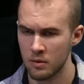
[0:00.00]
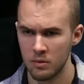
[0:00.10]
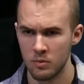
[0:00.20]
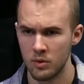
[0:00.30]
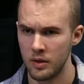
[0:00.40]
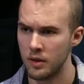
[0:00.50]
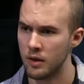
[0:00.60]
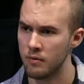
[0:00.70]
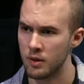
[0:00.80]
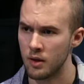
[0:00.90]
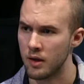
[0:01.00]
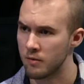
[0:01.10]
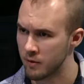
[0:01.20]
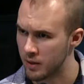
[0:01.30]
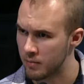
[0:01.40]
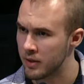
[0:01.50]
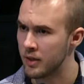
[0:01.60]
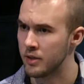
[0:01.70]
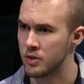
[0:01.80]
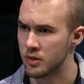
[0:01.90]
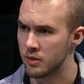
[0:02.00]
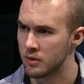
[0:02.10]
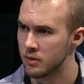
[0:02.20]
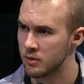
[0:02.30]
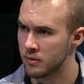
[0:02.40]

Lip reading: We have a lot of obligations.